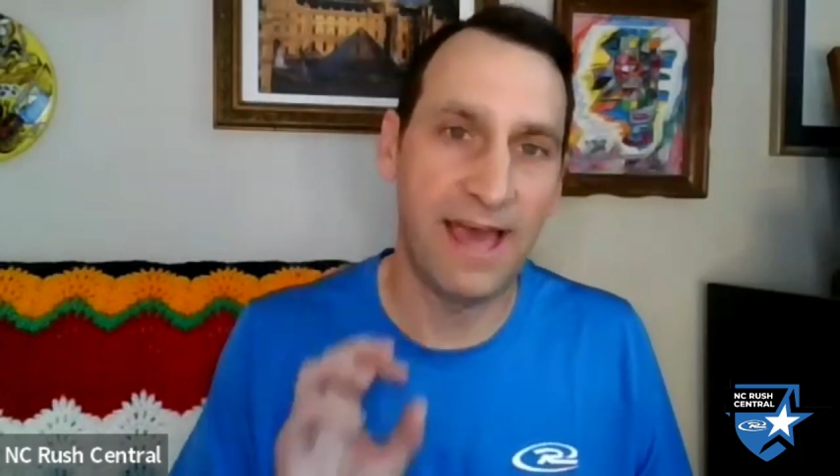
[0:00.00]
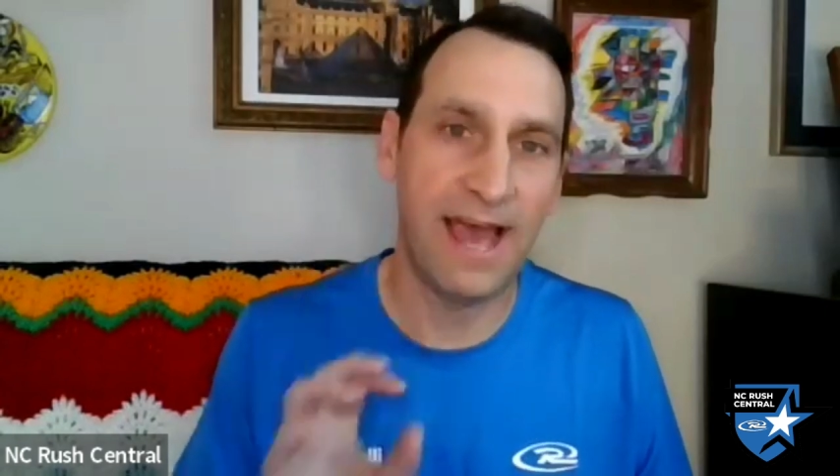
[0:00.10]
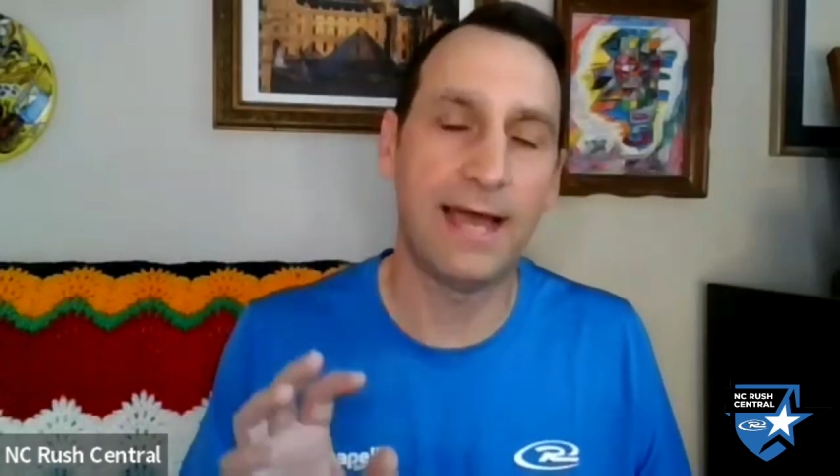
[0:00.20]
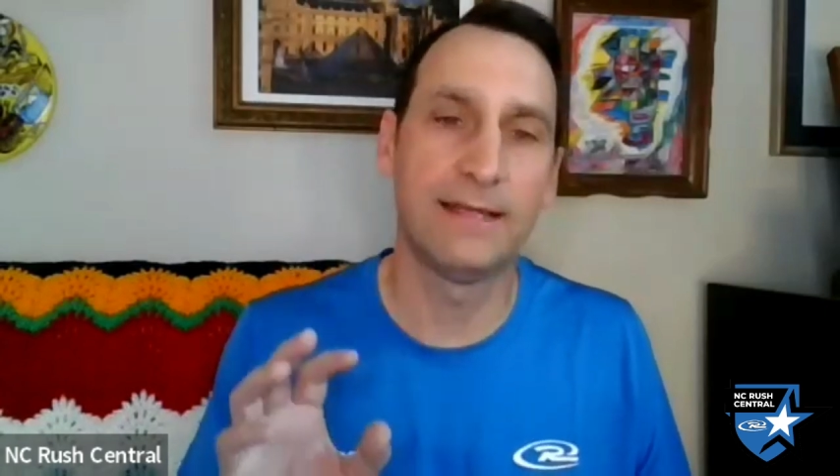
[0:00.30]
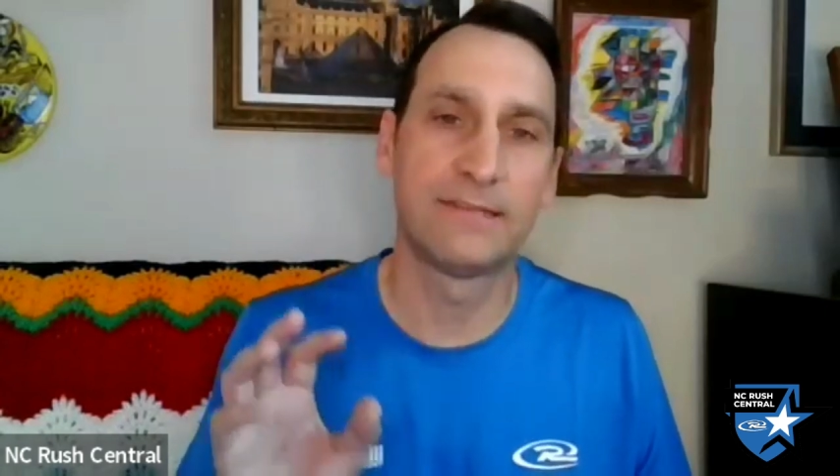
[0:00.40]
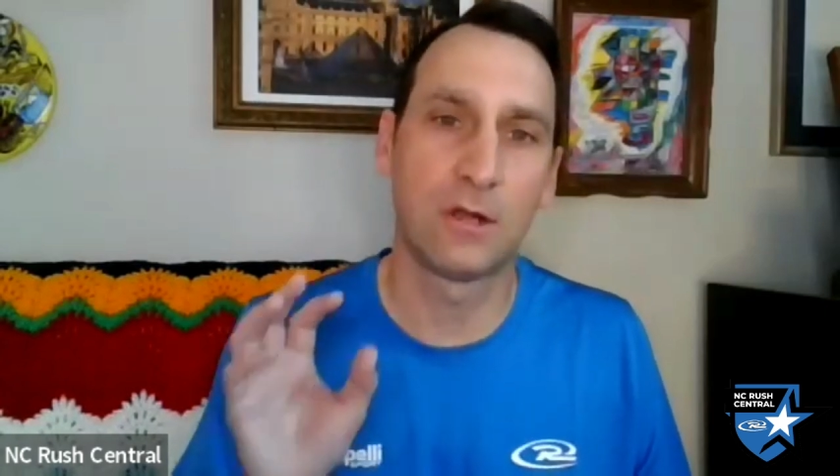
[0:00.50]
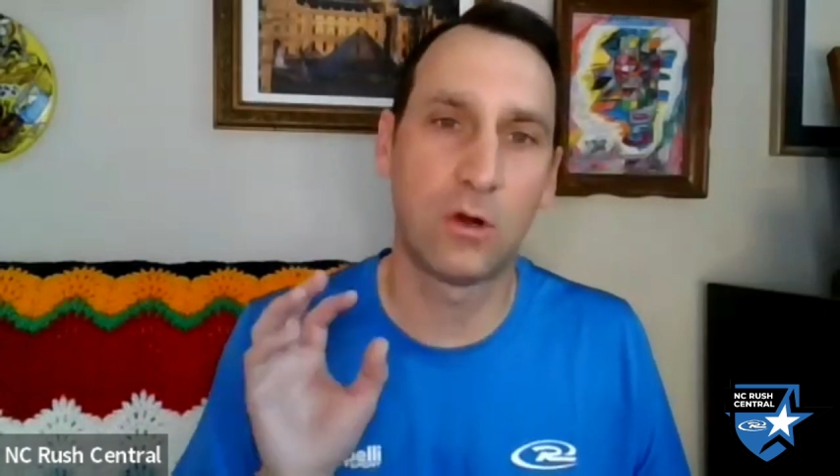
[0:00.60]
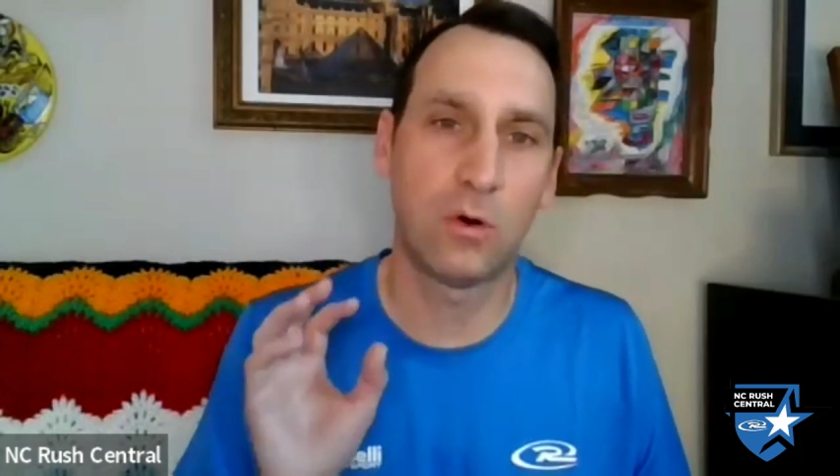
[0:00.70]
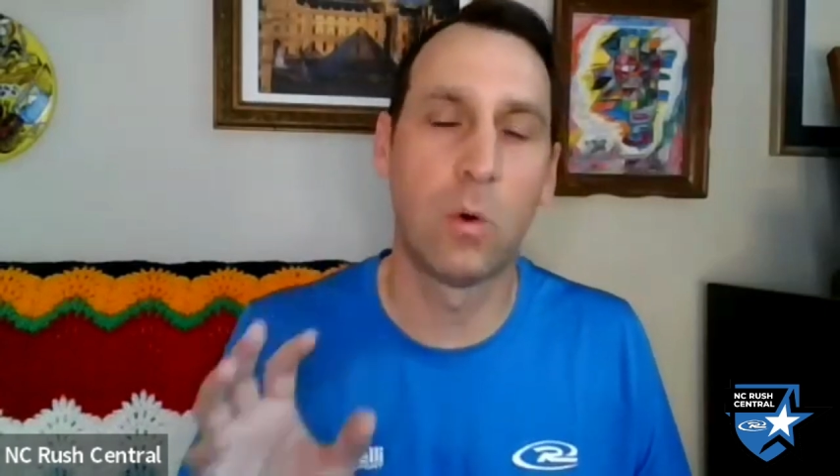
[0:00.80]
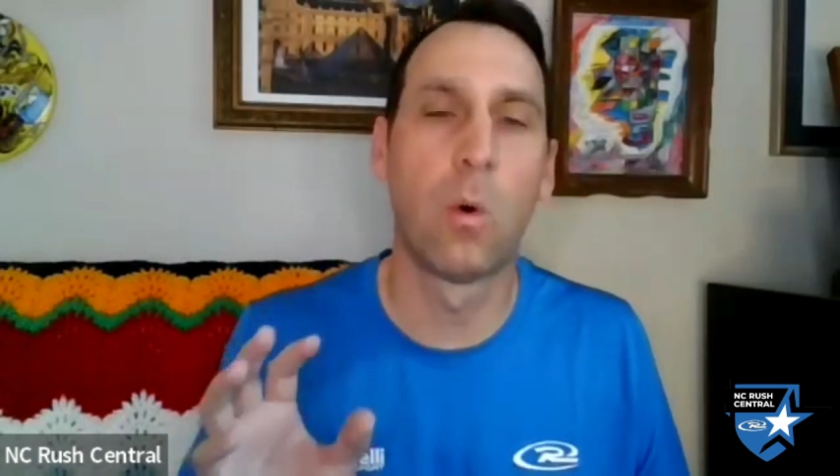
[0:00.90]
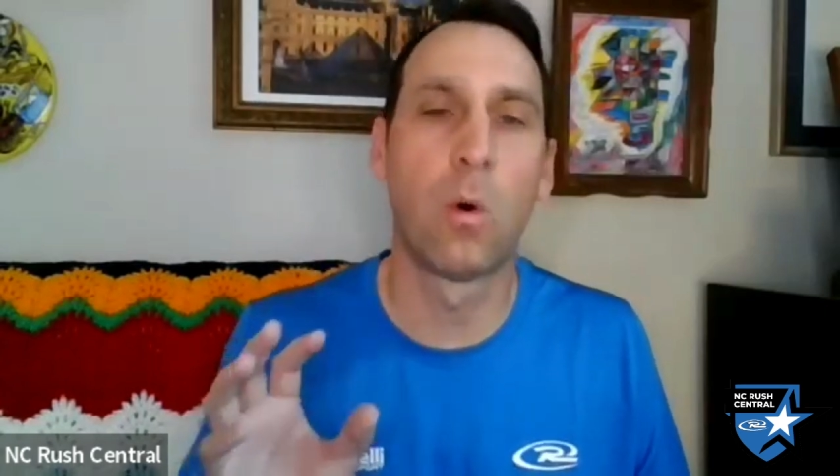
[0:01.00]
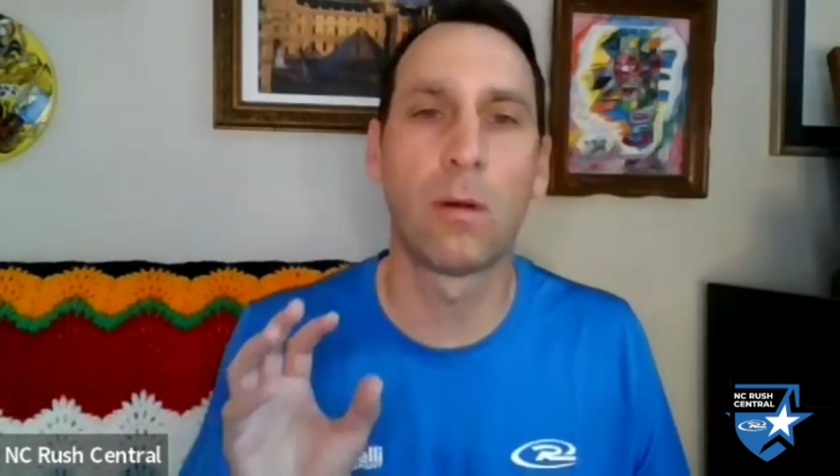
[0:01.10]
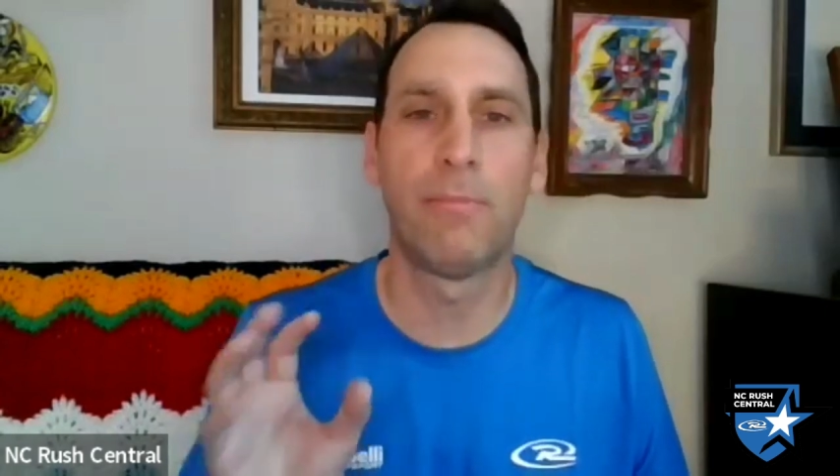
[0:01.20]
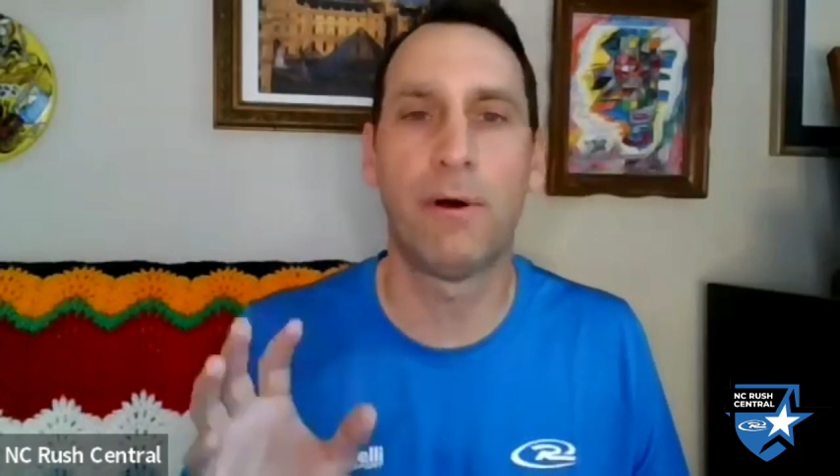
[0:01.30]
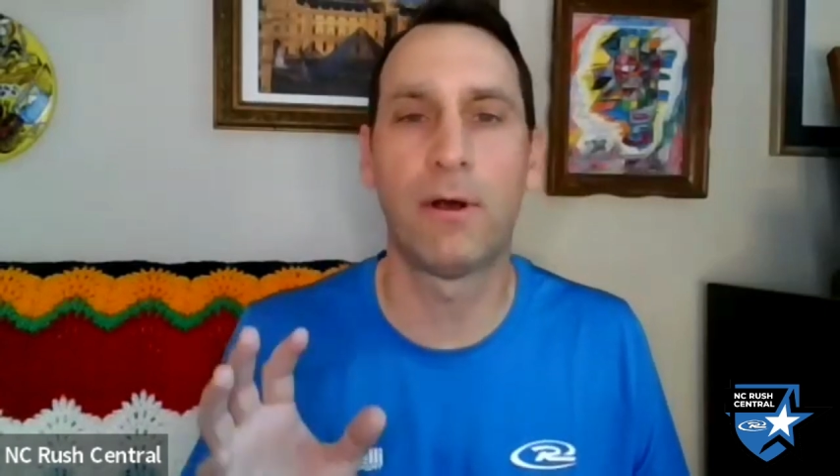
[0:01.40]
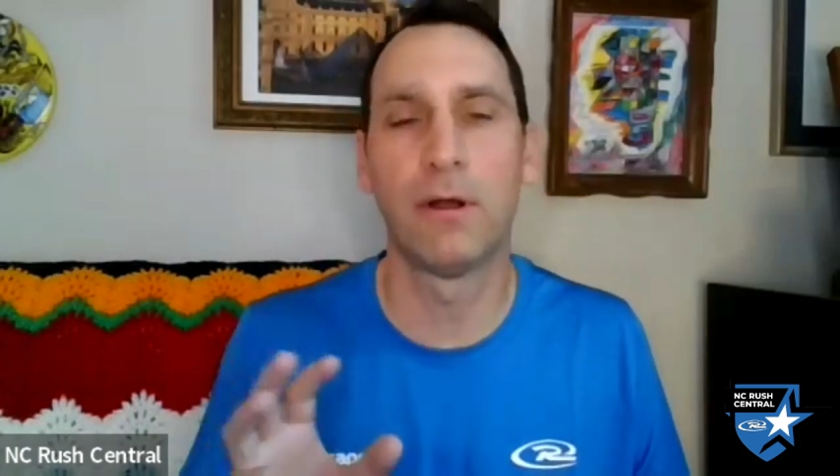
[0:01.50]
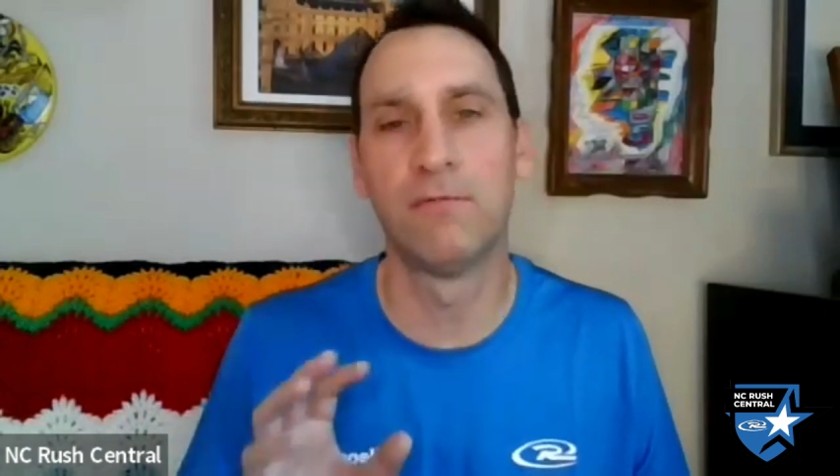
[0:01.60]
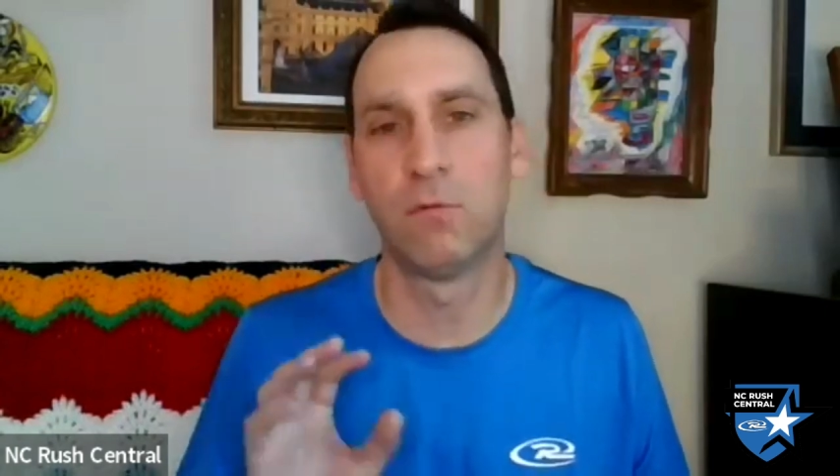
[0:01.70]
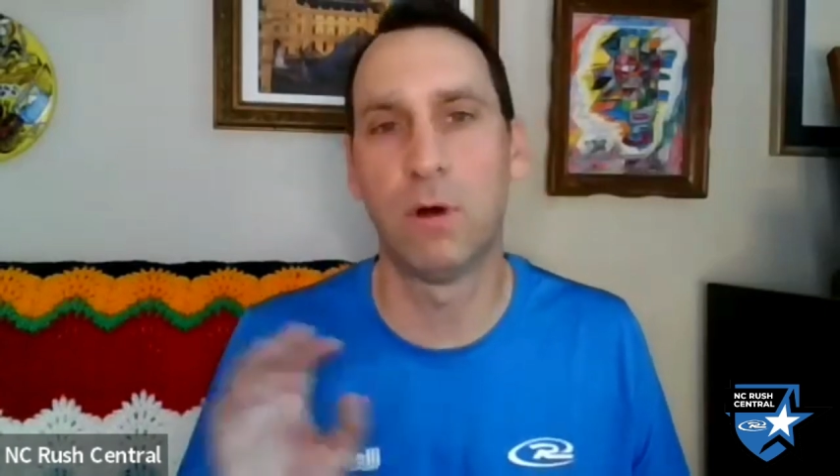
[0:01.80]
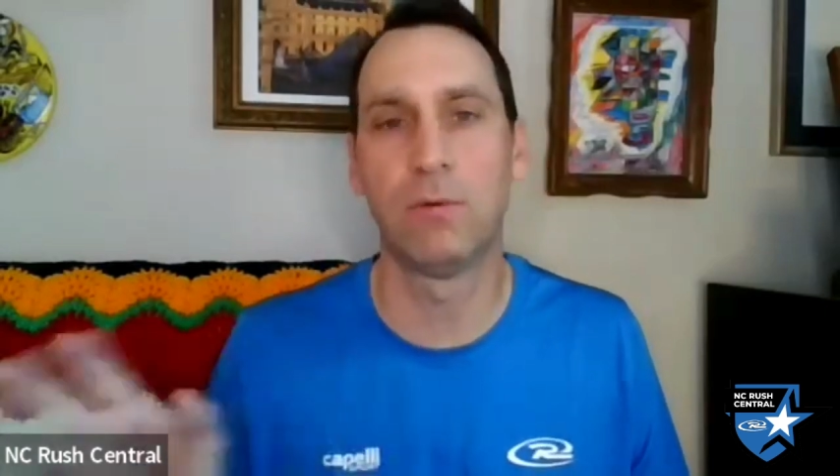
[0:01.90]
that is a core
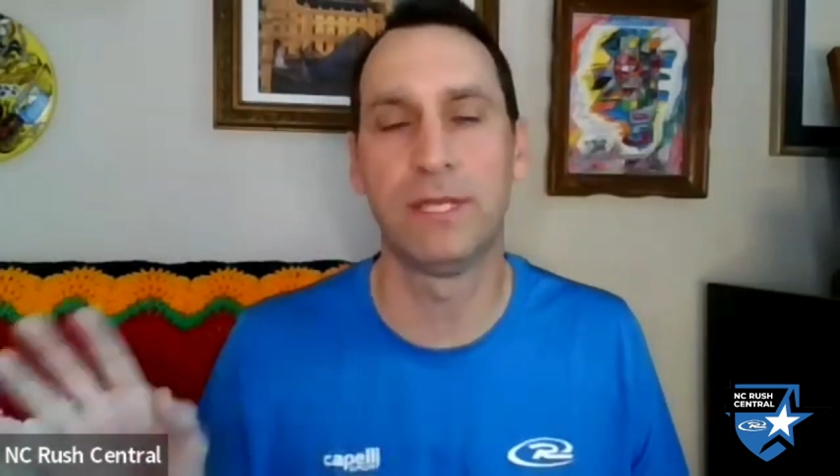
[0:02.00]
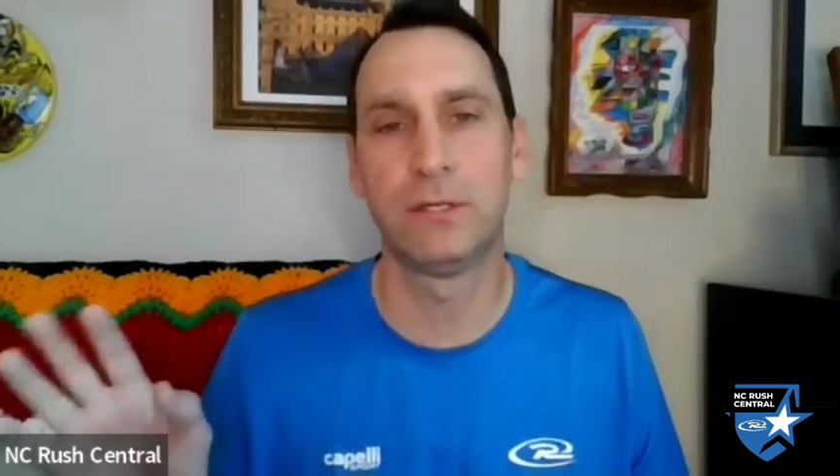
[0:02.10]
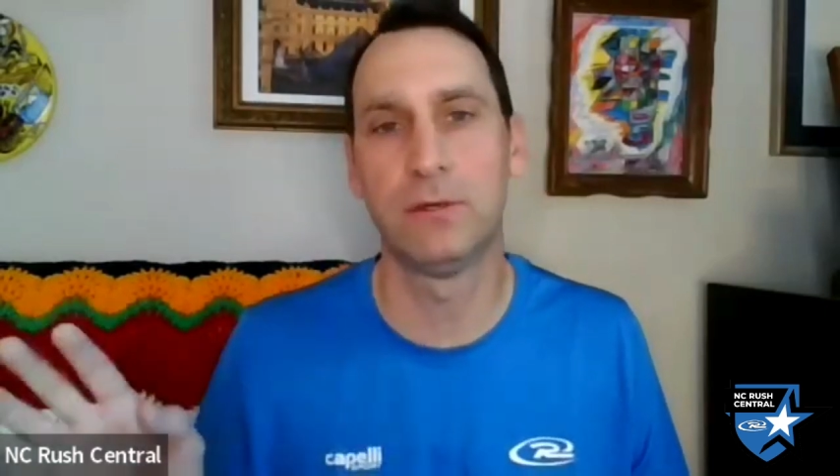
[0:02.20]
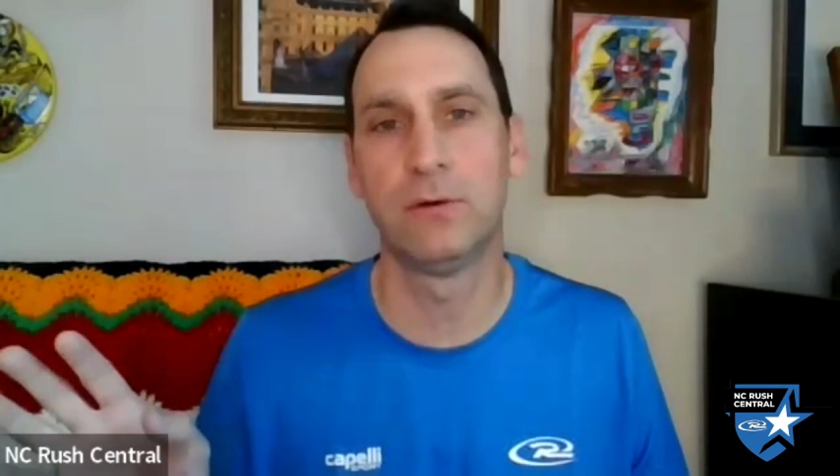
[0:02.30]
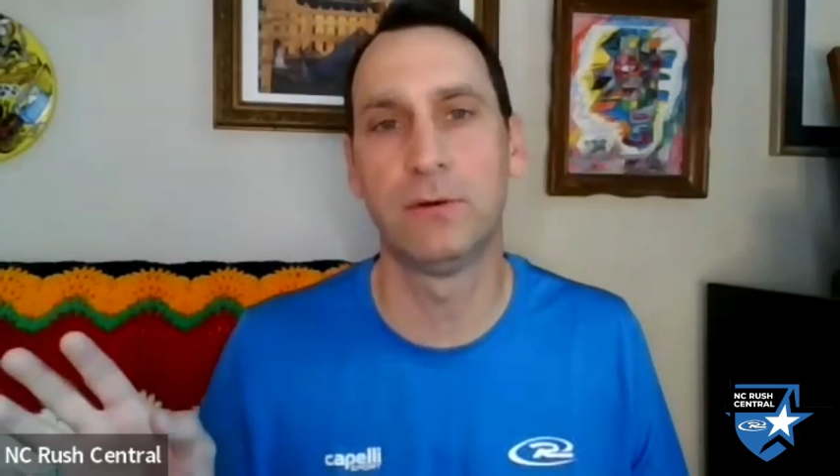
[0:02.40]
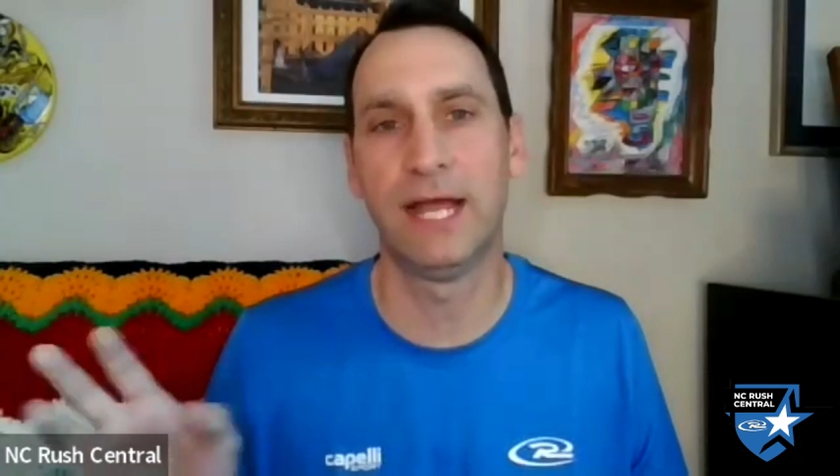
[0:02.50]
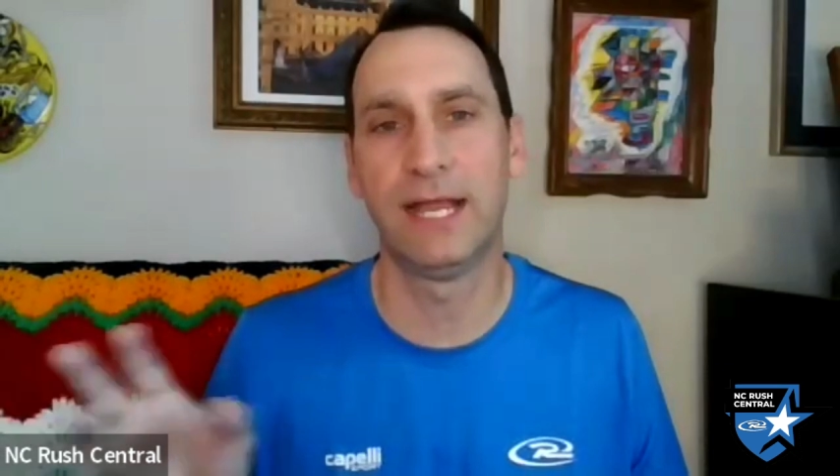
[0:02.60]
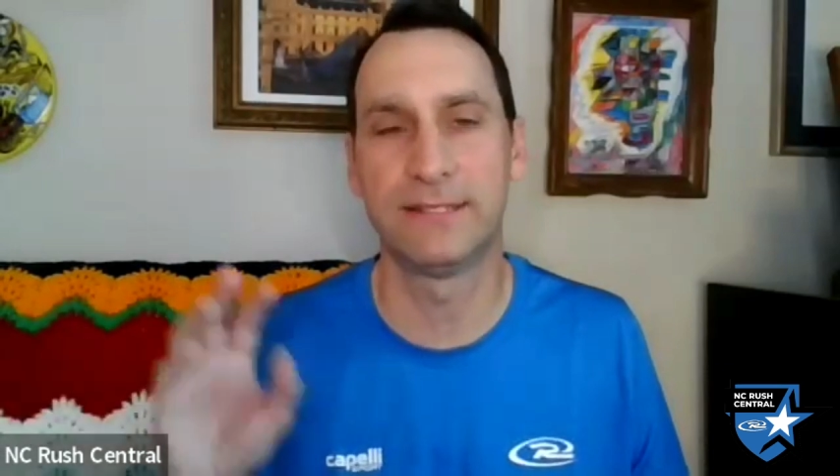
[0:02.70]
part of what we do